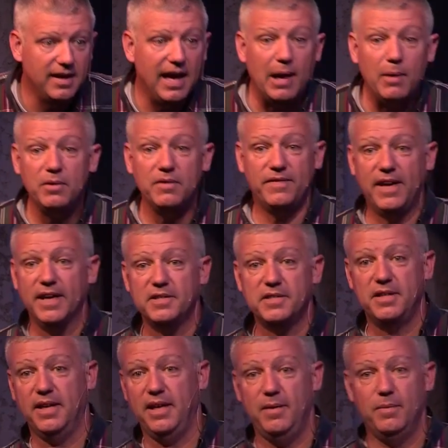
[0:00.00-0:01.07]
I would have guessed
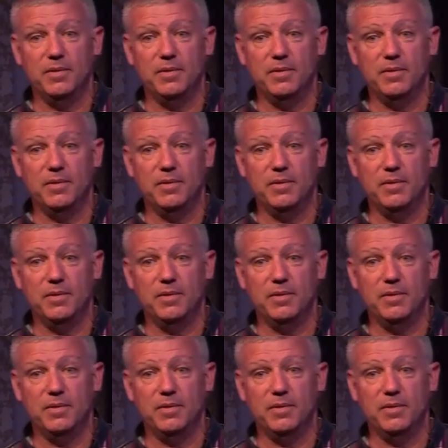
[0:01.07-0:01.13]
that he